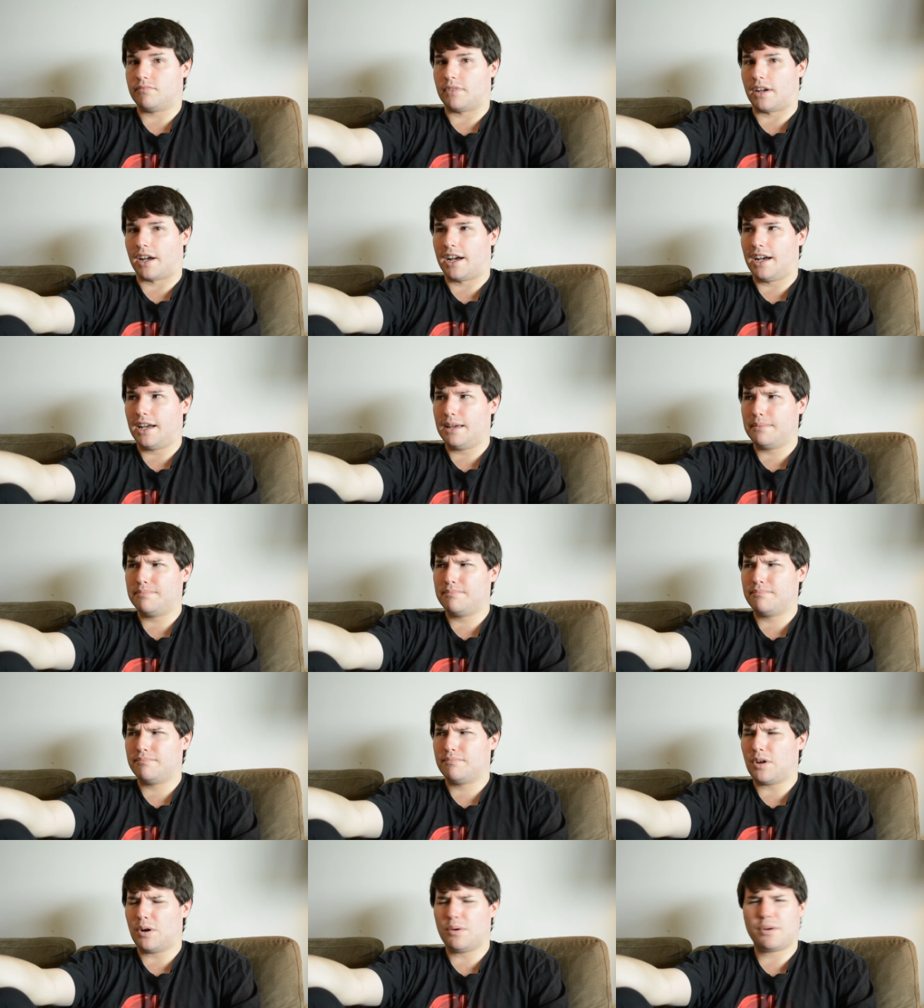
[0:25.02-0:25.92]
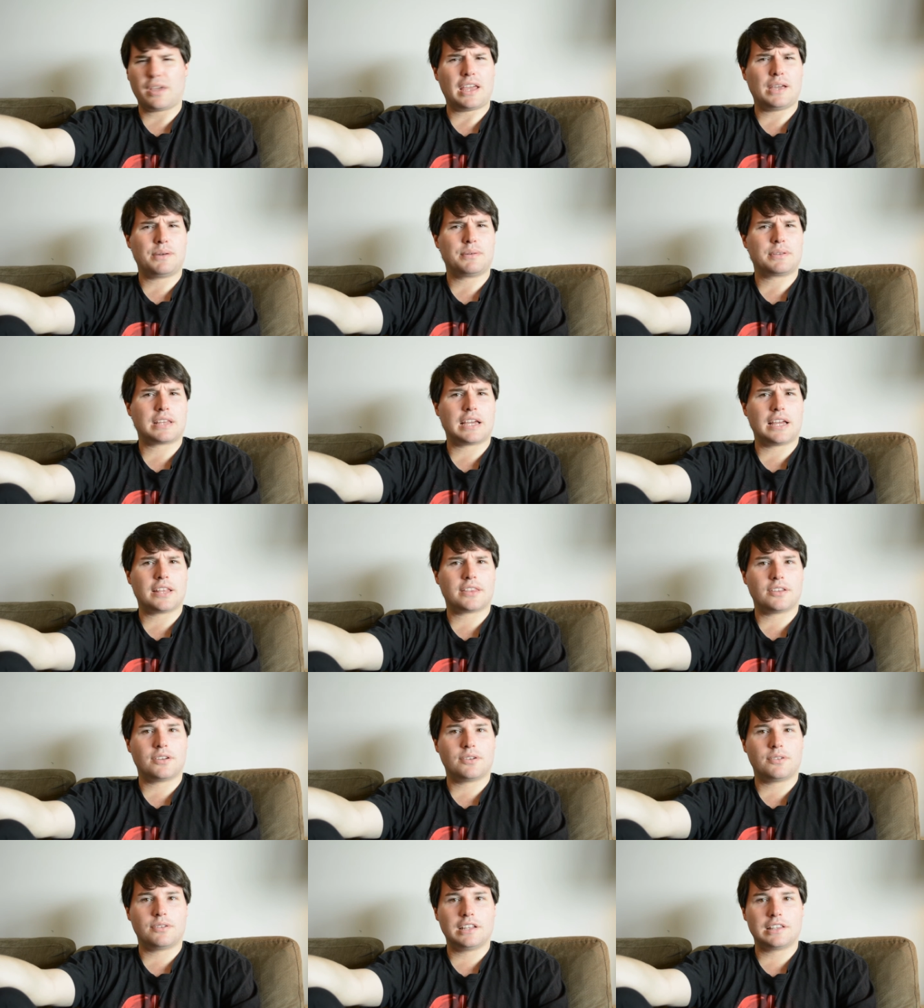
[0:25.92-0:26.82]
I'm okay with that,
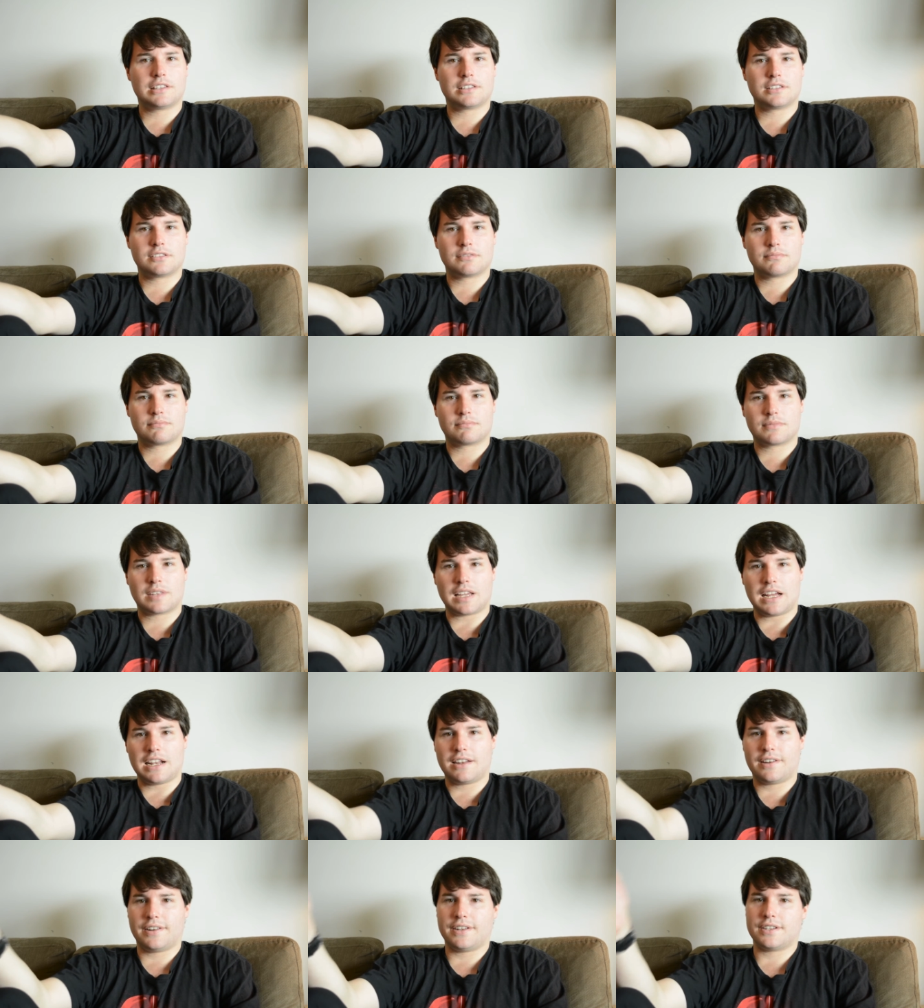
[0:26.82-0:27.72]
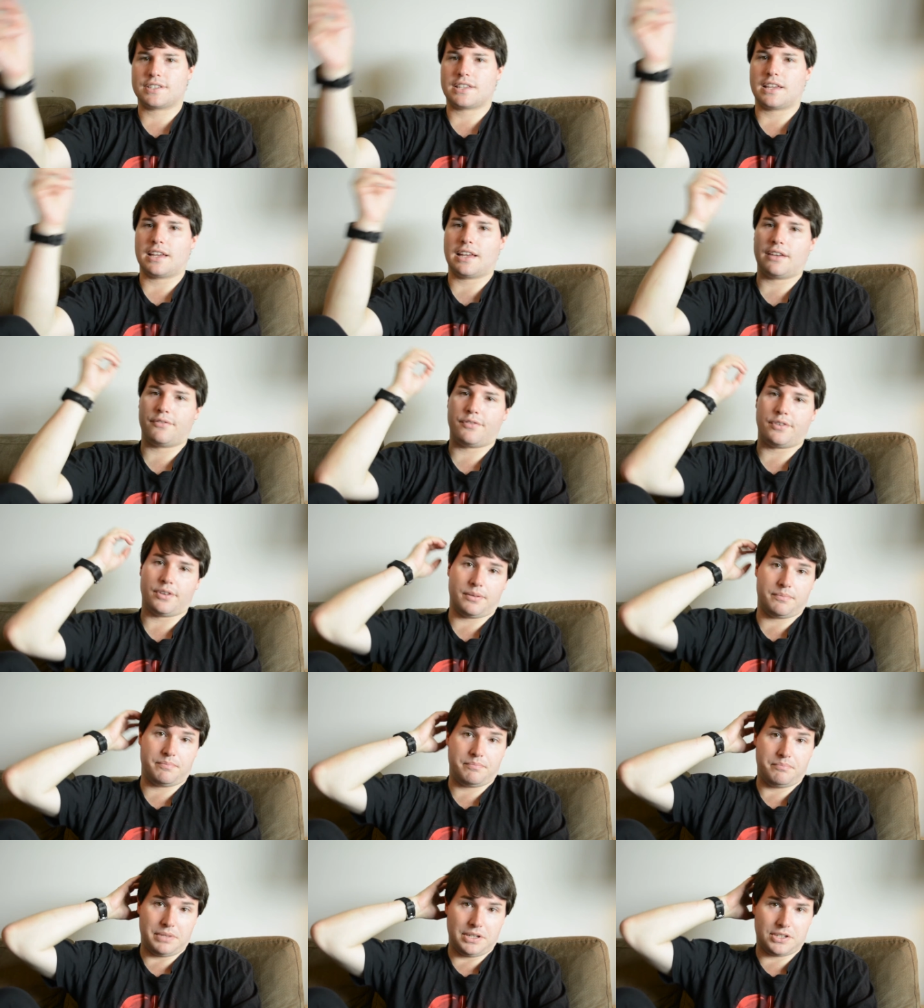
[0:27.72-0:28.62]
though. It's kind of nice to have
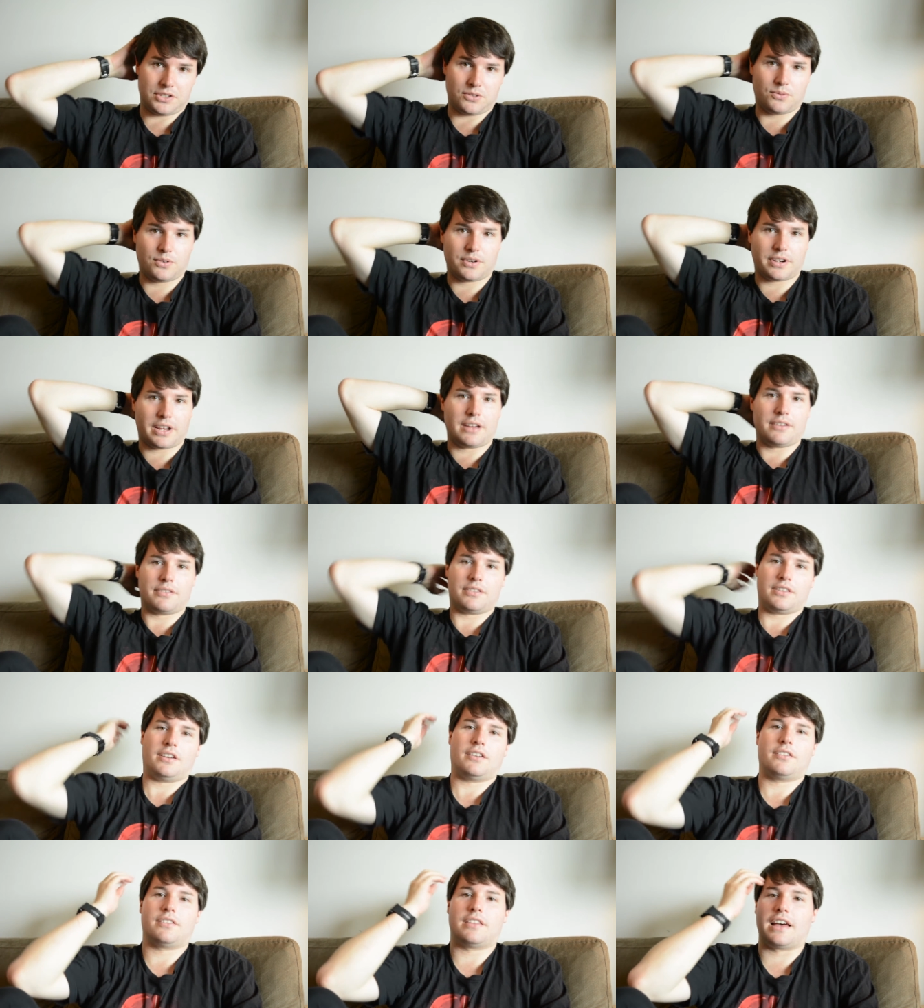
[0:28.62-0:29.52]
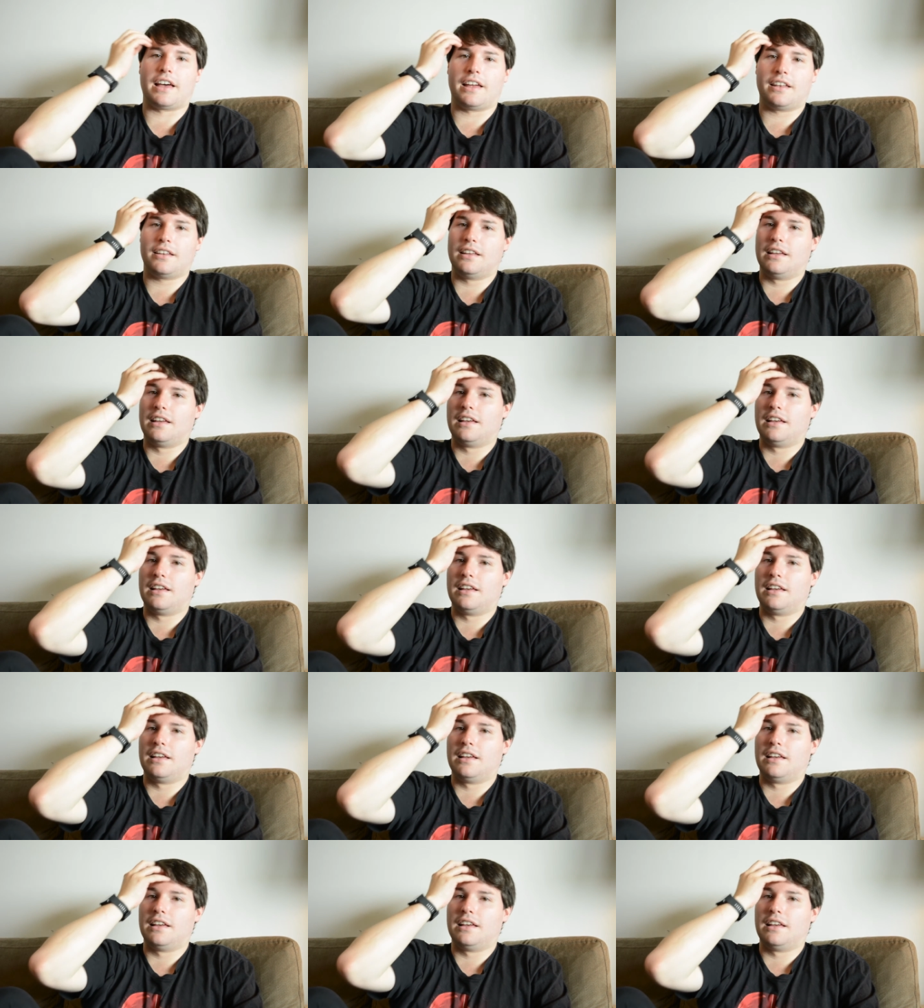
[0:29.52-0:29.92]
a piece of work out there that